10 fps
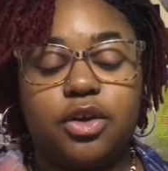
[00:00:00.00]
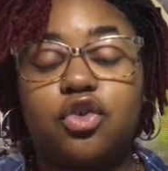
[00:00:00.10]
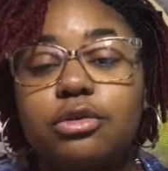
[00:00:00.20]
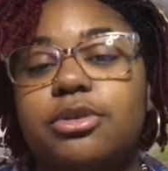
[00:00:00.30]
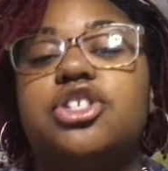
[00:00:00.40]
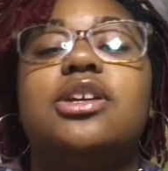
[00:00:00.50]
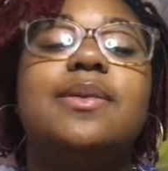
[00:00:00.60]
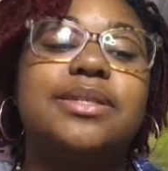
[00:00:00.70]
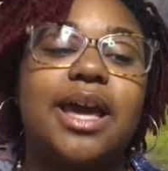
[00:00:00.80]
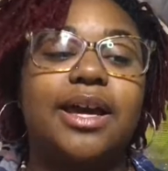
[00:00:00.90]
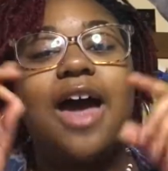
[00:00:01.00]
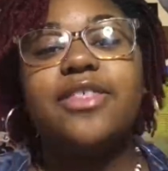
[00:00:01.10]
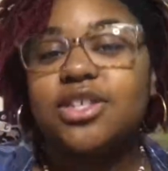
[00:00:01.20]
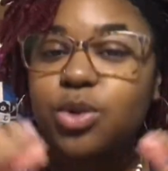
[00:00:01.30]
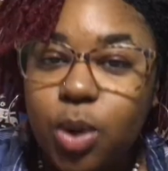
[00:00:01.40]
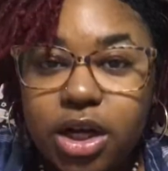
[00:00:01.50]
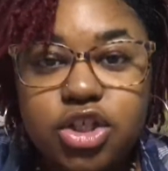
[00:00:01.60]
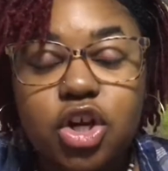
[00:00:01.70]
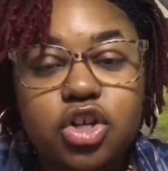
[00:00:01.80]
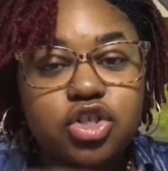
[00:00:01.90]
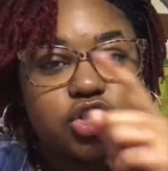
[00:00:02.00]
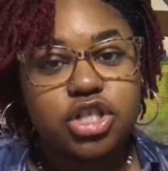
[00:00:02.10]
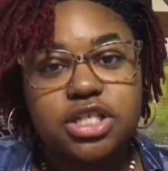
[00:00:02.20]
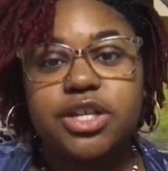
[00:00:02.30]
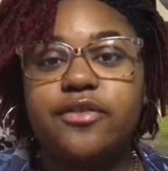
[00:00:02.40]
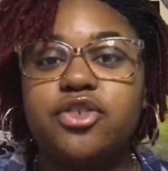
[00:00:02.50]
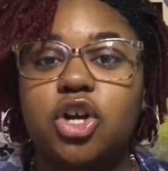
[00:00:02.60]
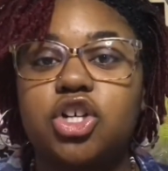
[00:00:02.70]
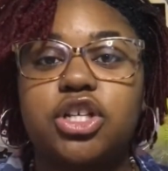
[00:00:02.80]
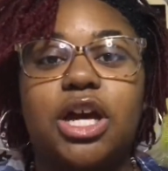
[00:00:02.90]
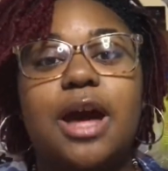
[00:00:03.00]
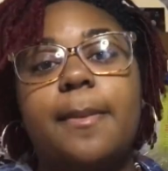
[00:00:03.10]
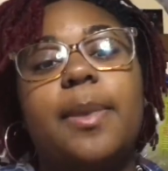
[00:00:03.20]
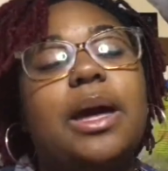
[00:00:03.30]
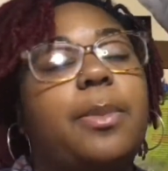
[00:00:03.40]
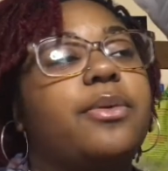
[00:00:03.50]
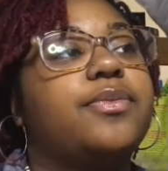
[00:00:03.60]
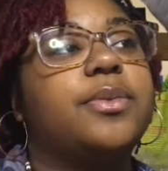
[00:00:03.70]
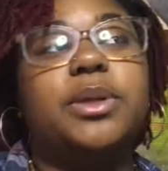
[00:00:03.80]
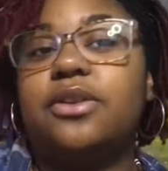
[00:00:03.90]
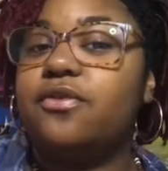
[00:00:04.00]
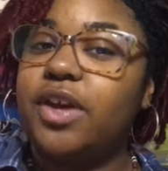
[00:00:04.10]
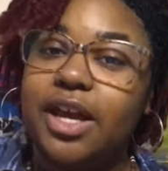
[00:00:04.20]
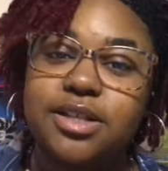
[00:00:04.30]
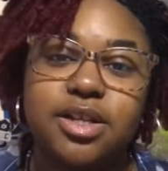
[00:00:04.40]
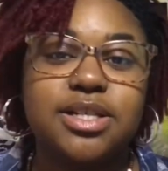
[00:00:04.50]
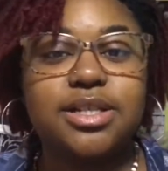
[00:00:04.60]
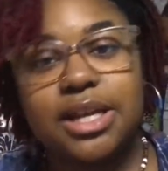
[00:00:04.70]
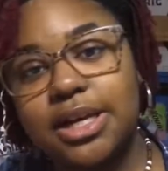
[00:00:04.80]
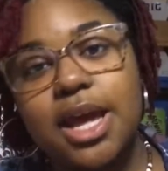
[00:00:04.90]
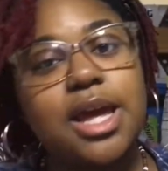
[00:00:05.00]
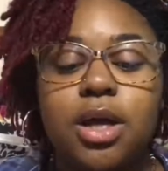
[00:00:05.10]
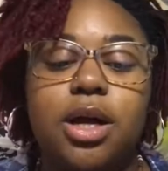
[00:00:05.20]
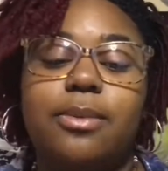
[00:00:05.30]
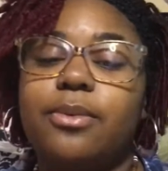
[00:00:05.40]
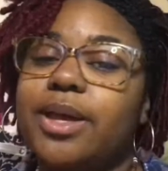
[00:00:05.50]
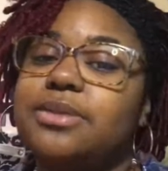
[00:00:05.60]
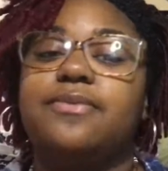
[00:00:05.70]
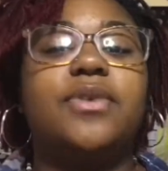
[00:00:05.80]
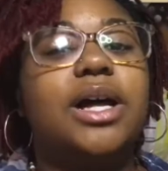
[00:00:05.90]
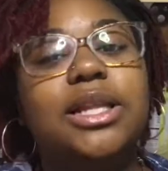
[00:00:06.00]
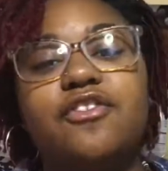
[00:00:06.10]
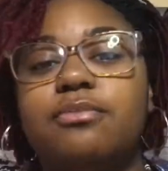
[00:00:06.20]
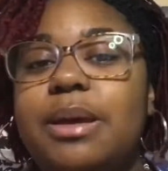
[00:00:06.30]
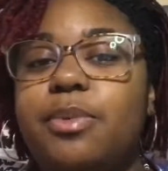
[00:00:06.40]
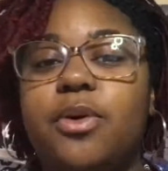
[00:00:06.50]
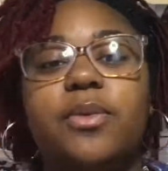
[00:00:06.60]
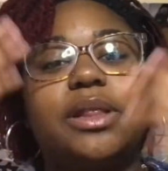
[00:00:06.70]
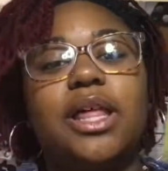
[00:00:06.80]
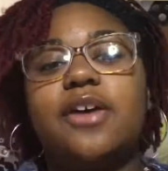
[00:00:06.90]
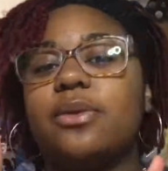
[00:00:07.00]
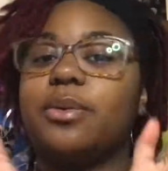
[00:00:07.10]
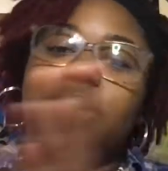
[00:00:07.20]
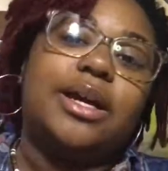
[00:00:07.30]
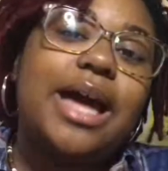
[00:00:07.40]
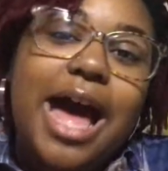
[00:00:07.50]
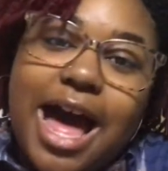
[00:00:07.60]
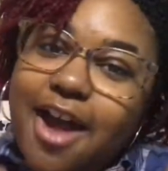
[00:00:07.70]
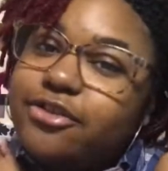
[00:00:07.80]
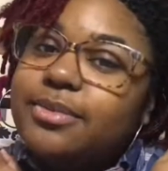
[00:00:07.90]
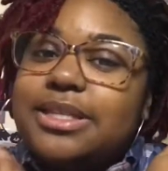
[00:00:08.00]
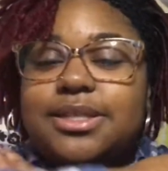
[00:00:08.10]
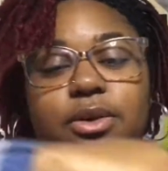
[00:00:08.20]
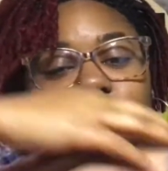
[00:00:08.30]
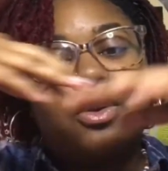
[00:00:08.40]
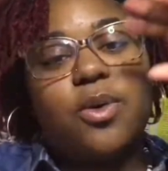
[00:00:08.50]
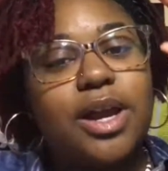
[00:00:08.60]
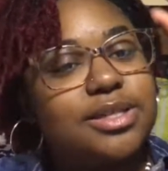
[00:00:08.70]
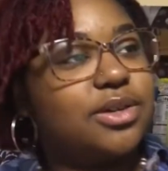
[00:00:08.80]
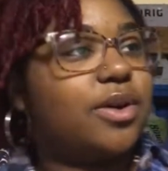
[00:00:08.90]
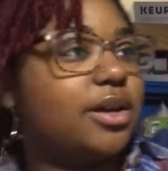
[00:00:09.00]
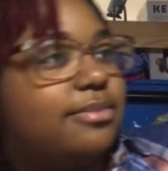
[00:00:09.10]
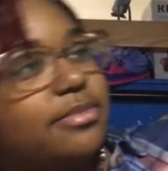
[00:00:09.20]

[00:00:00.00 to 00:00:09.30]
group, and she was like, I have this great church, GCF church. They come and pick up with the vans on Sunday. We get some fun loving people. We love the word of God. Everyone's so great. It's a great